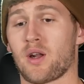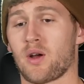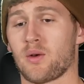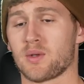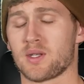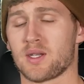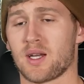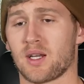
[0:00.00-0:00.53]
I
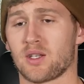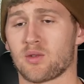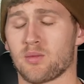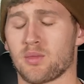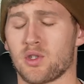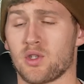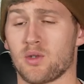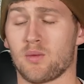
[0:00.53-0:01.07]
was needing
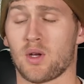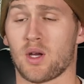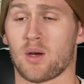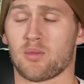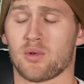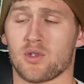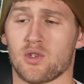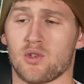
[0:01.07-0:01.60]
to
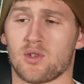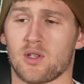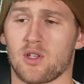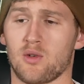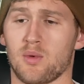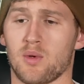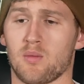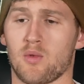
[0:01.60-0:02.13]
produce a
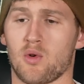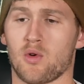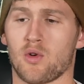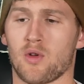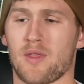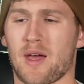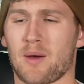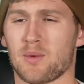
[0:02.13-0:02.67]
little bit more,
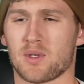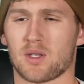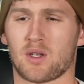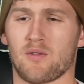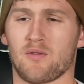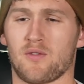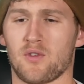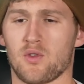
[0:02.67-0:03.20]
and that was a
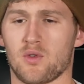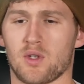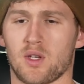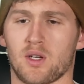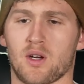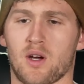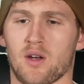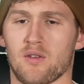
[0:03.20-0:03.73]

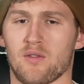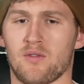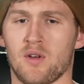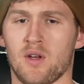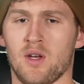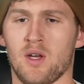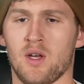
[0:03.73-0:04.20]
confusing kind of